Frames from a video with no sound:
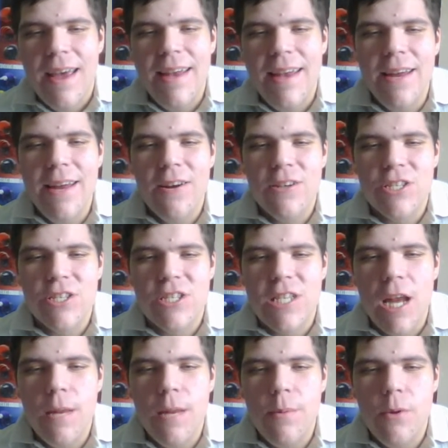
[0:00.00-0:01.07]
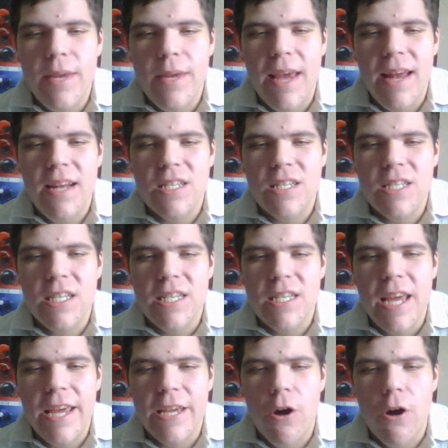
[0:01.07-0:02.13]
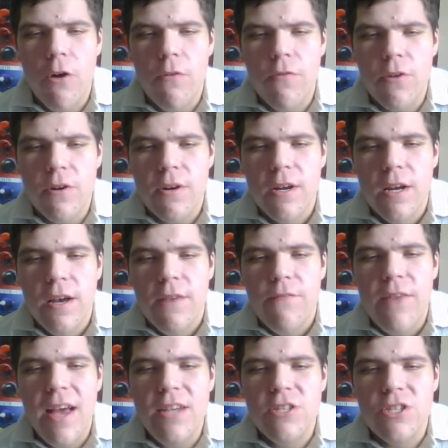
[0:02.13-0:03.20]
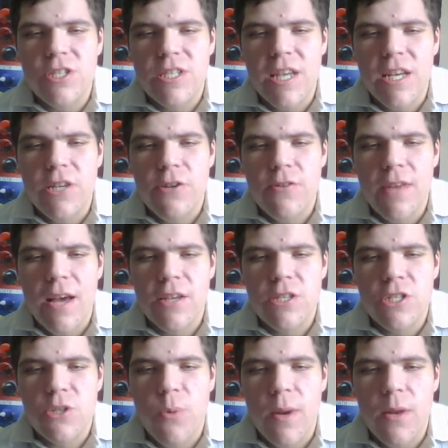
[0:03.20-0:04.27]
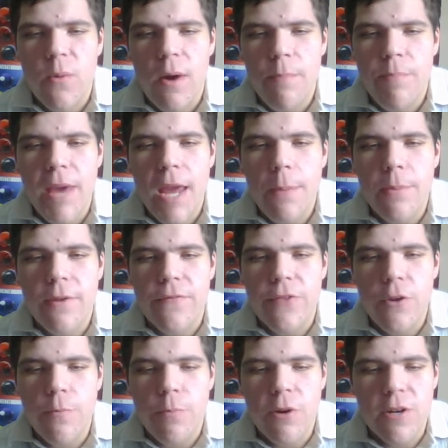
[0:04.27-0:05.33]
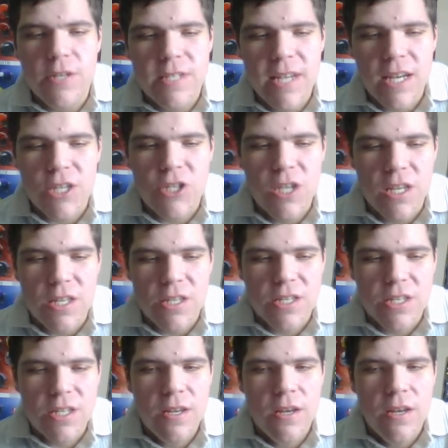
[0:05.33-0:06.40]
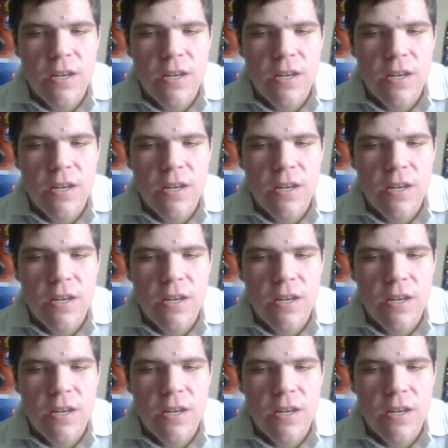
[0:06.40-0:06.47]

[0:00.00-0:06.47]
And here's his WWE NXT TakeOver Vengeance Day 2021 pay-per-view predictions.